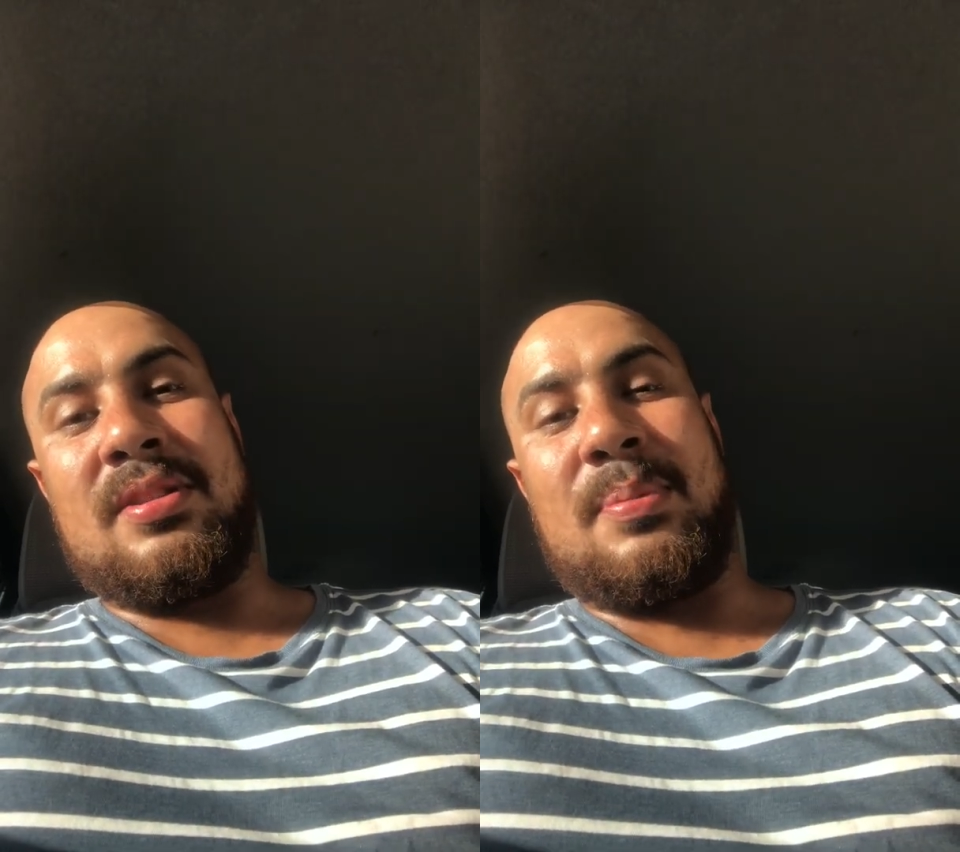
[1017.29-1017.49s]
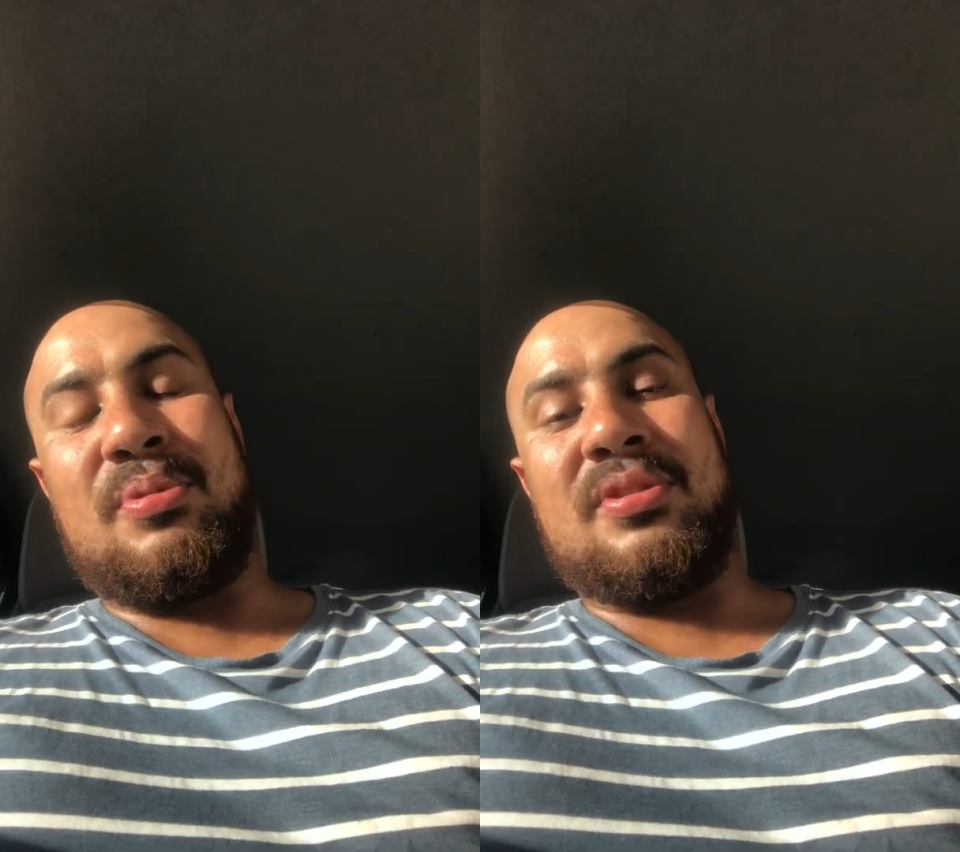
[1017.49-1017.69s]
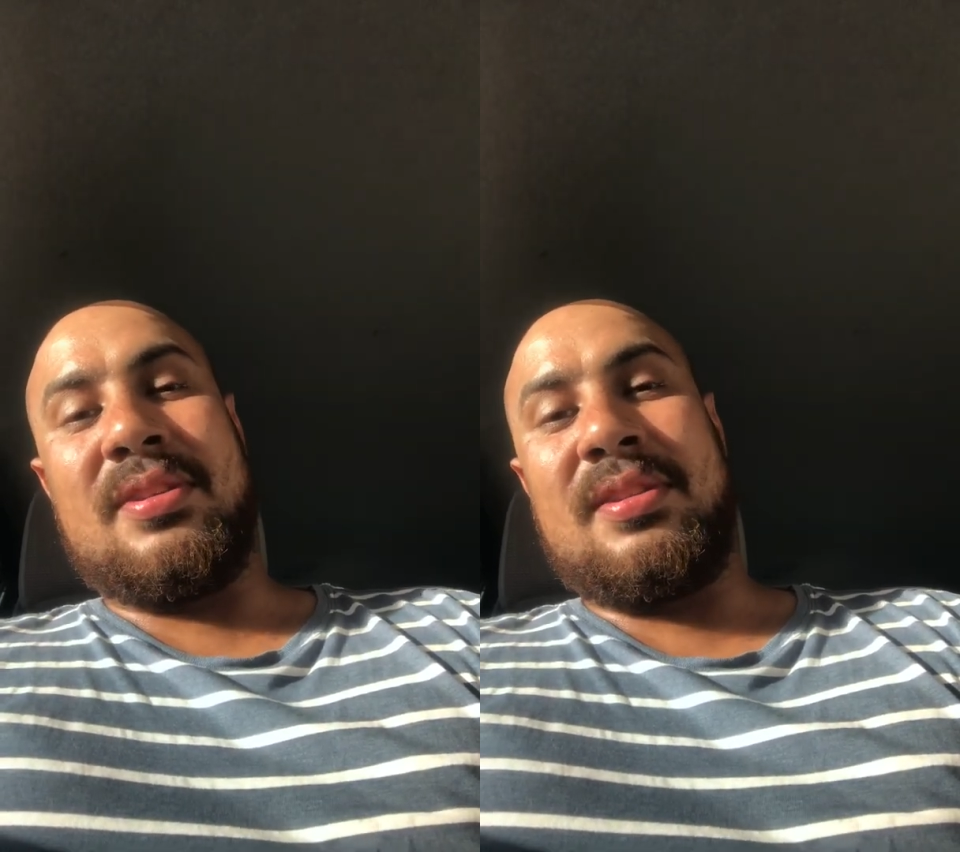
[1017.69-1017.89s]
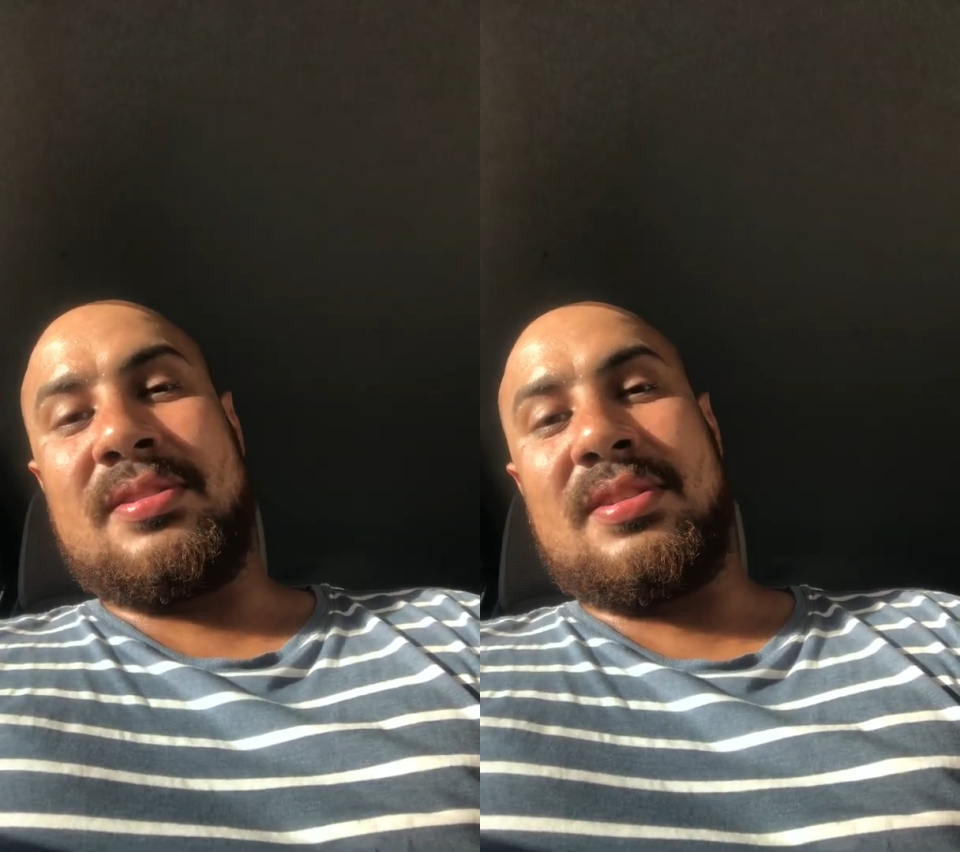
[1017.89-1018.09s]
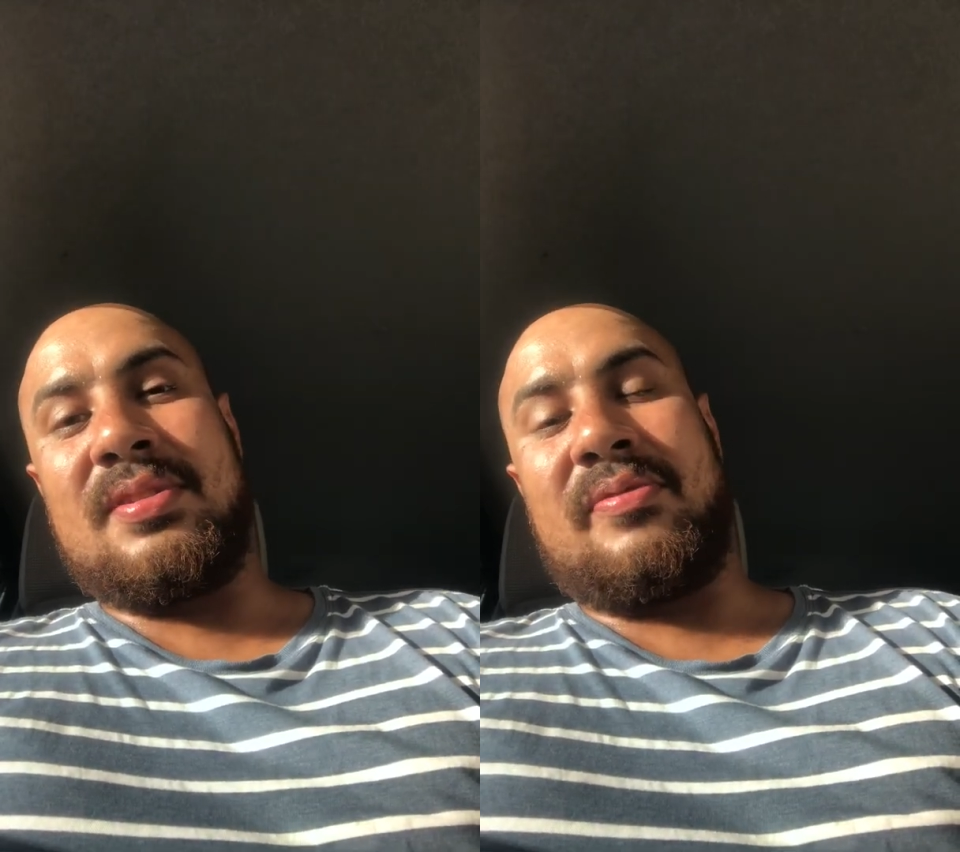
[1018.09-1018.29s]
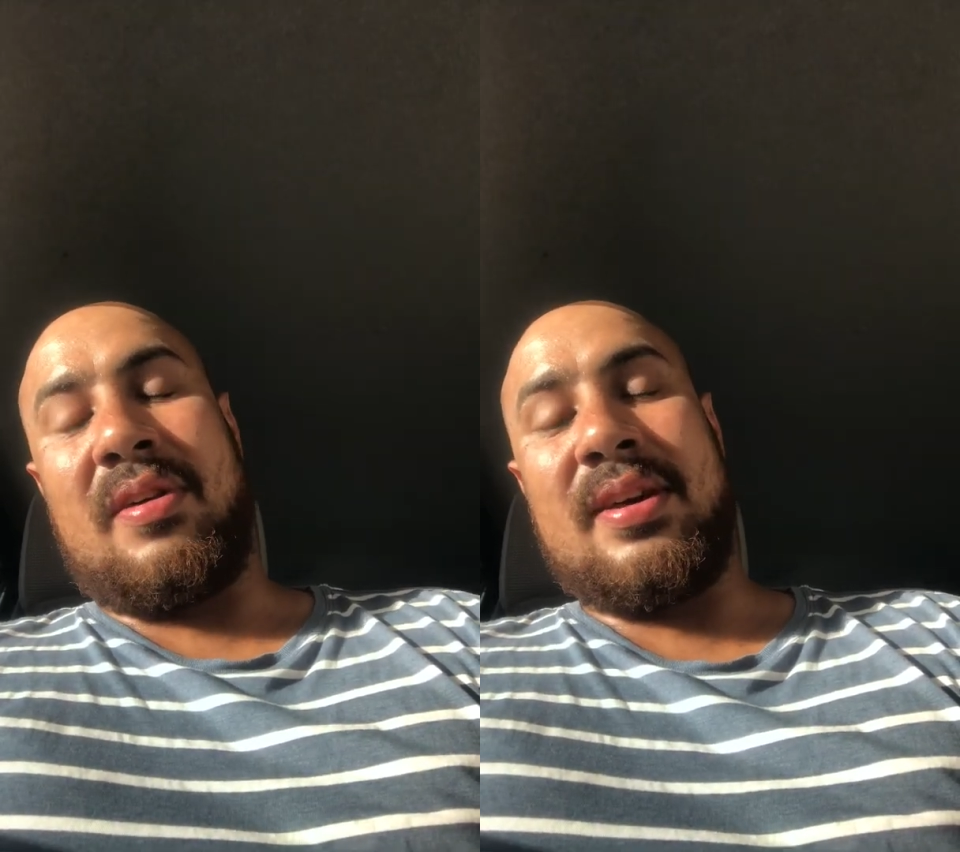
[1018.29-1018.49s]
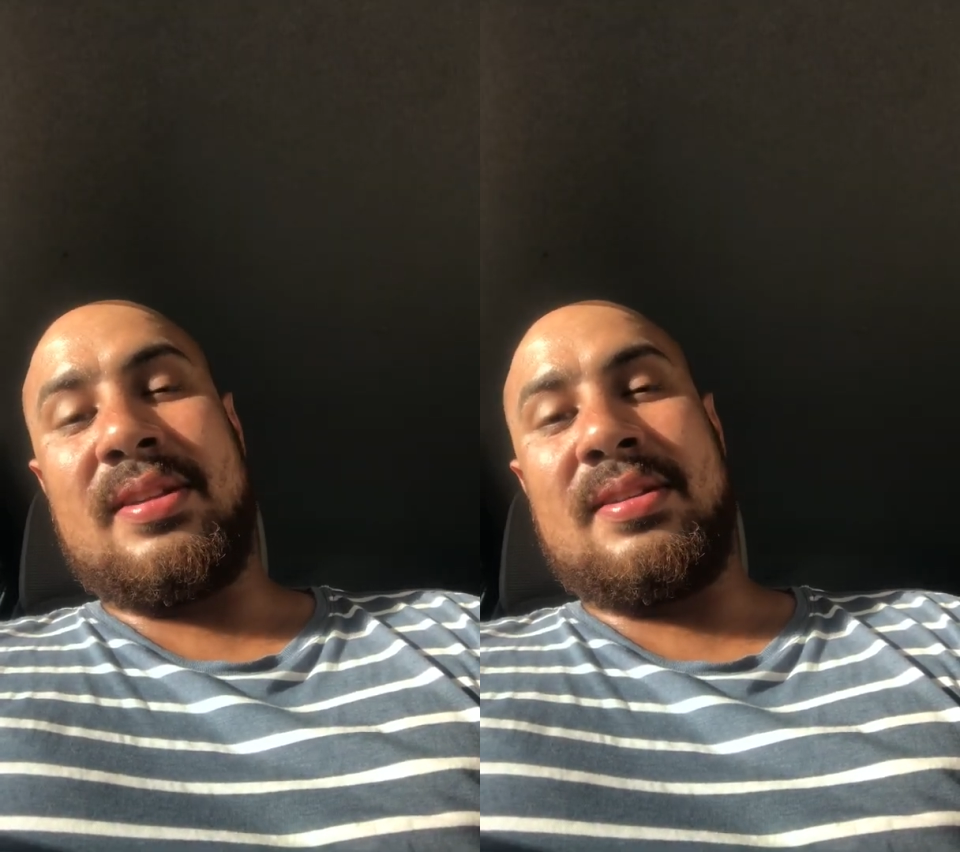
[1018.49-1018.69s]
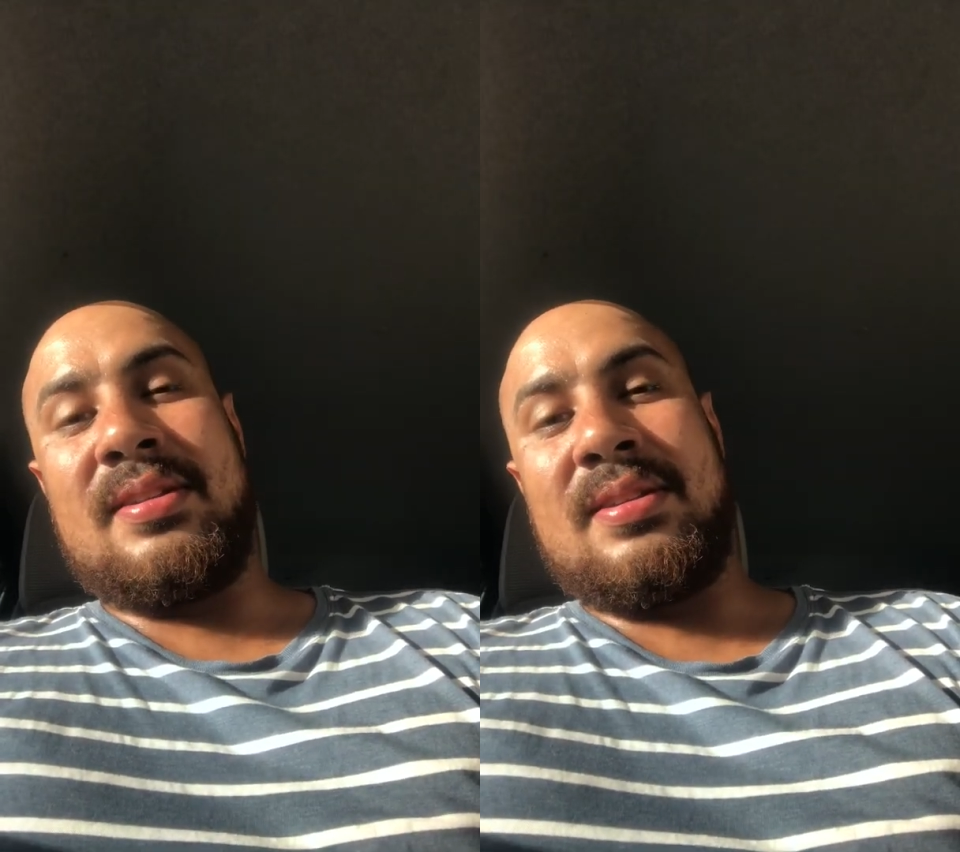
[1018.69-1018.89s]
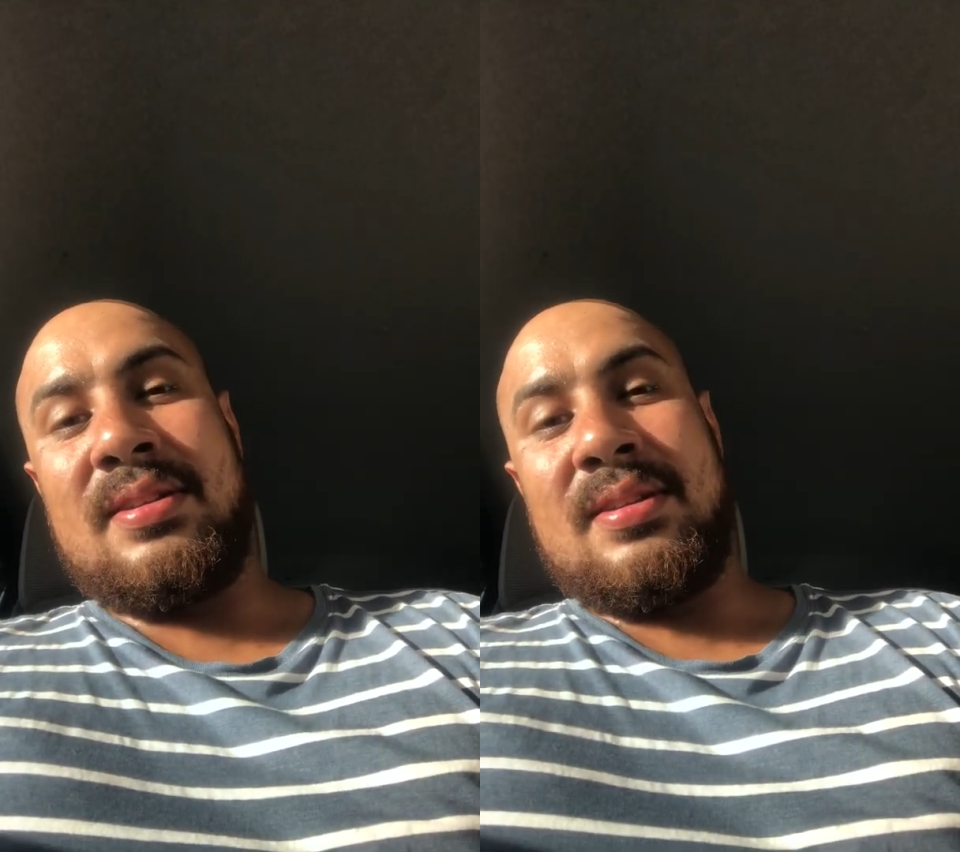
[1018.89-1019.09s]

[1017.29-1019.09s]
Now Brutus Innes is fighting